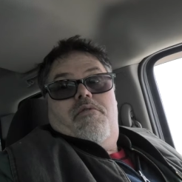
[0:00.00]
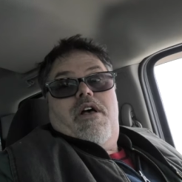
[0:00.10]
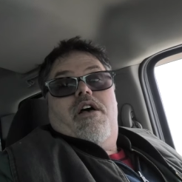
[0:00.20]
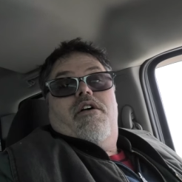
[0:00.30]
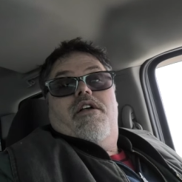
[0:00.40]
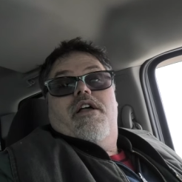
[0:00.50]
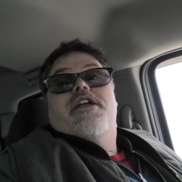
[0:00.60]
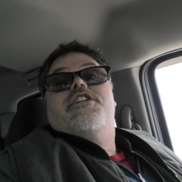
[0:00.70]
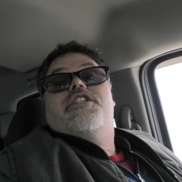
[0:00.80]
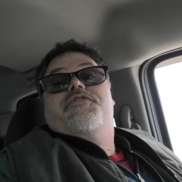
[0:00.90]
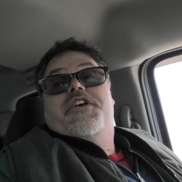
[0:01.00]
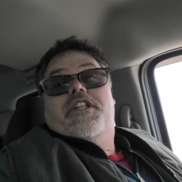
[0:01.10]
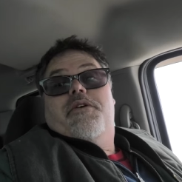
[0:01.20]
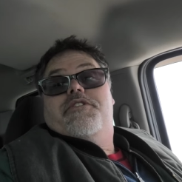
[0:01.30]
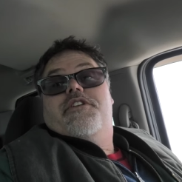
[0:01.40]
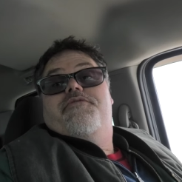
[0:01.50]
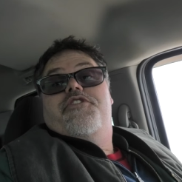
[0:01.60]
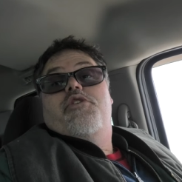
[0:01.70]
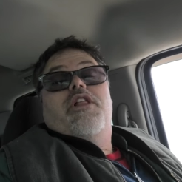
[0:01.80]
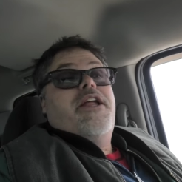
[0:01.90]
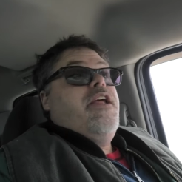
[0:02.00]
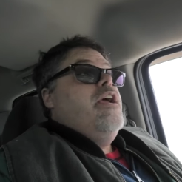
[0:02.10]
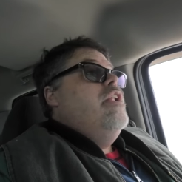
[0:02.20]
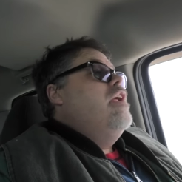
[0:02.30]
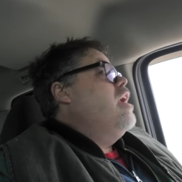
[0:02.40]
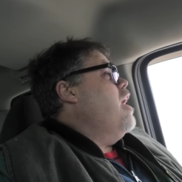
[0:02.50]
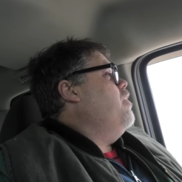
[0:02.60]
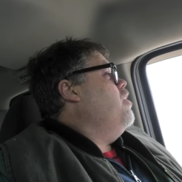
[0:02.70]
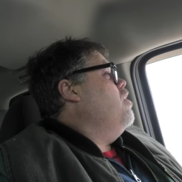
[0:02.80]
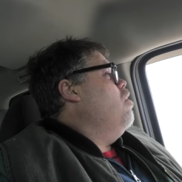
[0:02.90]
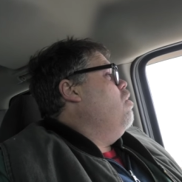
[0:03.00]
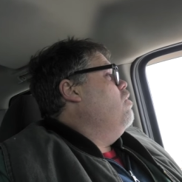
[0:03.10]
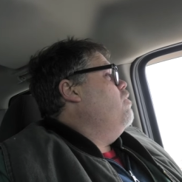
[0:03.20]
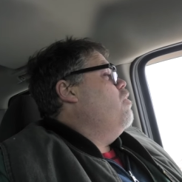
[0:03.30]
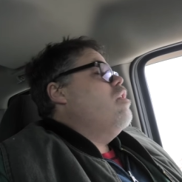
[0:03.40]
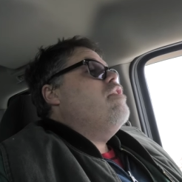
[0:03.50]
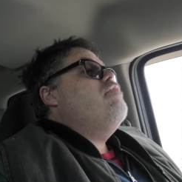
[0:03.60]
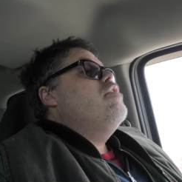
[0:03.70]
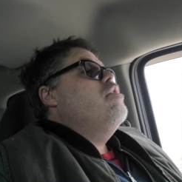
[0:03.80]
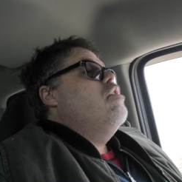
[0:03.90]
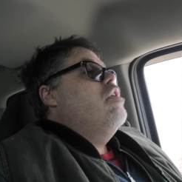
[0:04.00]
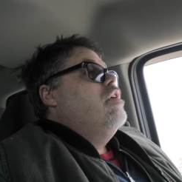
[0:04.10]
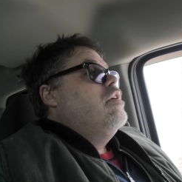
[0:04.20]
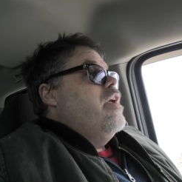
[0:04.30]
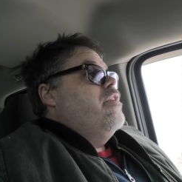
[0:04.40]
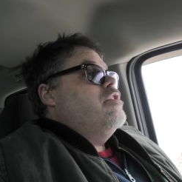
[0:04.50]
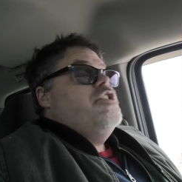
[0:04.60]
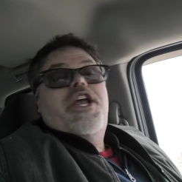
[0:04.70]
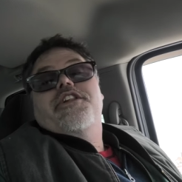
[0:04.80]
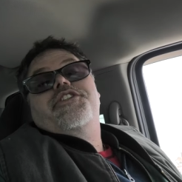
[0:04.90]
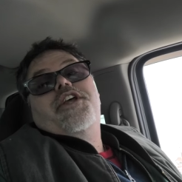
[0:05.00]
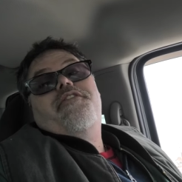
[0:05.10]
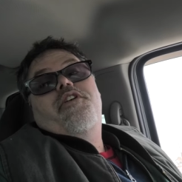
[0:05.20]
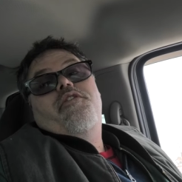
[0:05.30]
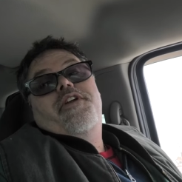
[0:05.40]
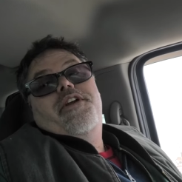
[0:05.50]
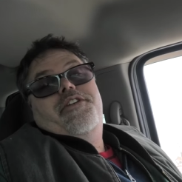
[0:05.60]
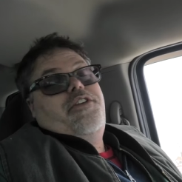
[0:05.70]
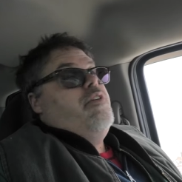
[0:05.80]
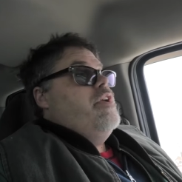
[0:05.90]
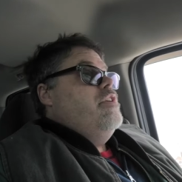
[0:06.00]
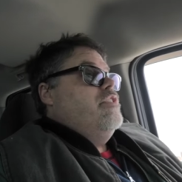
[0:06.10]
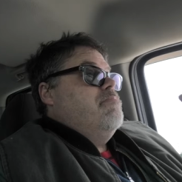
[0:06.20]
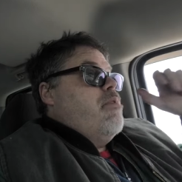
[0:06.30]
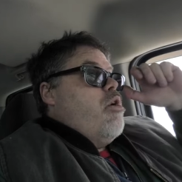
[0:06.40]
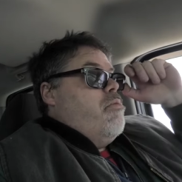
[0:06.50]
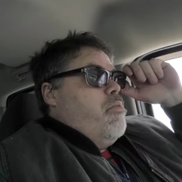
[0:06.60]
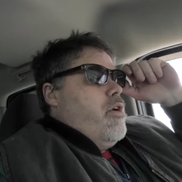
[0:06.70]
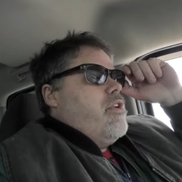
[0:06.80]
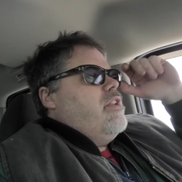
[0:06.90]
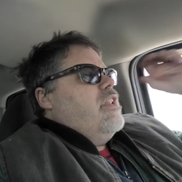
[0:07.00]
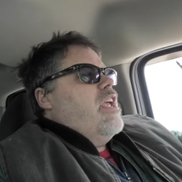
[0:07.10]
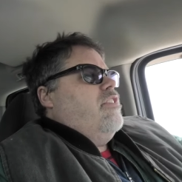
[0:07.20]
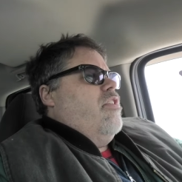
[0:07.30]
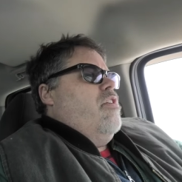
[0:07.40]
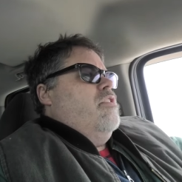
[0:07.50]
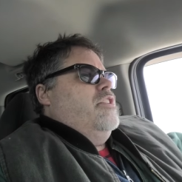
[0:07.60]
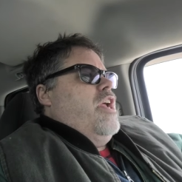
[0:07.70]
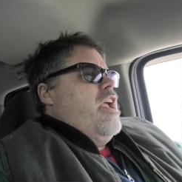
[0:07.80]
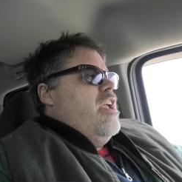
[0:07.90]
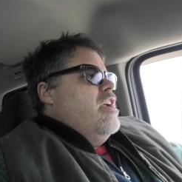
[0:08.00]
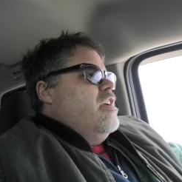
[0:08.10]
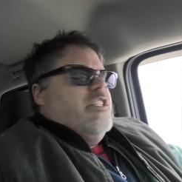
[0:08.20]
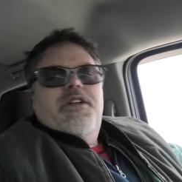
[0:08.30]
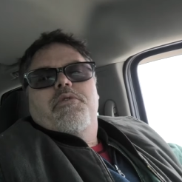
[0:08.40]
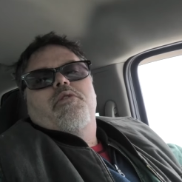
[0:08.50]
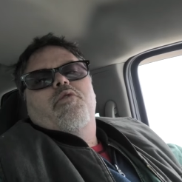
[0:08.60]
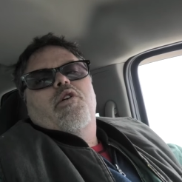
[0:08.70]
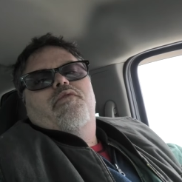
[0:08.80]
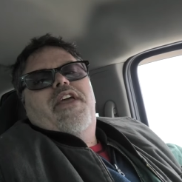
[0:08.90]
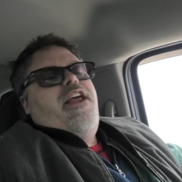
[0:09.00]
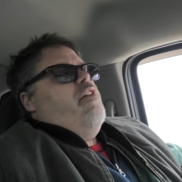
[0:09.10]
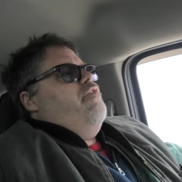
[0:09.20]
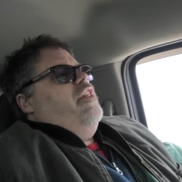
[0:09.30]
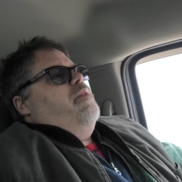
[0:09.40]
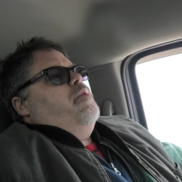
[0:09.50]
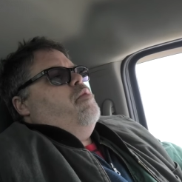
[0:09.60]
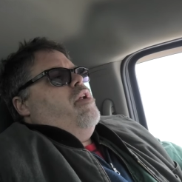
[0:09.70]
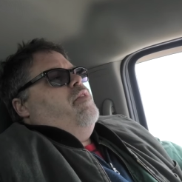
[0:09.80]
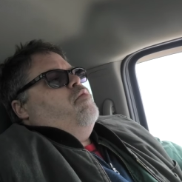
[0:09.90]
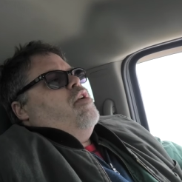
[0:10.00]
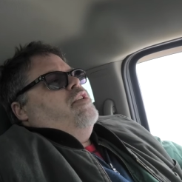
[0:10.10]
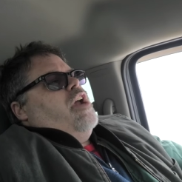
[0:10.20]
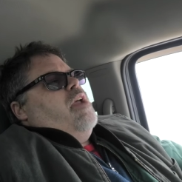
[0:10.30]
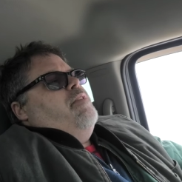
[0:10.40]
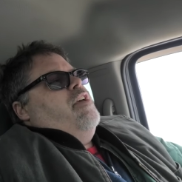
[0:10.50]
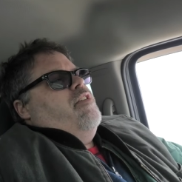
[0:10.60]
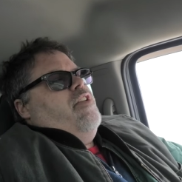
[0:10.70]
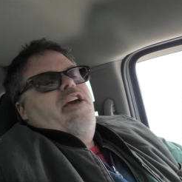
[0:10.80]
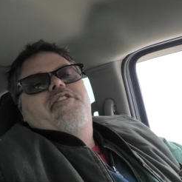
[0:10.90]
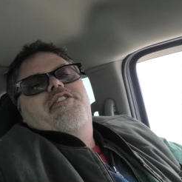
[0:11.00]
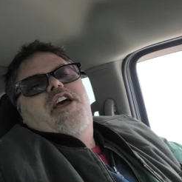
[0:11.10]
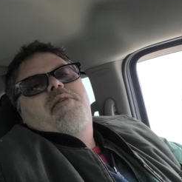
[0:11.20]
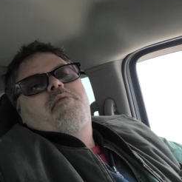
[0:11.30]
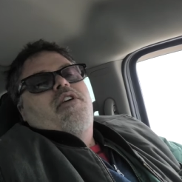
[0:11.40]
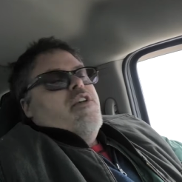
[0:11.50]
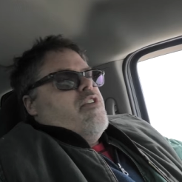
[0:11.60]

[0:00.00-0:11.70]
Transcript: Well, I just filled up with some fuel I did at the good old 40 Fuel. And there's Gen 7 over here too. I use them both, boys. I take turns, eh? Same with the work van. I'll fill up one one time, the other the other time.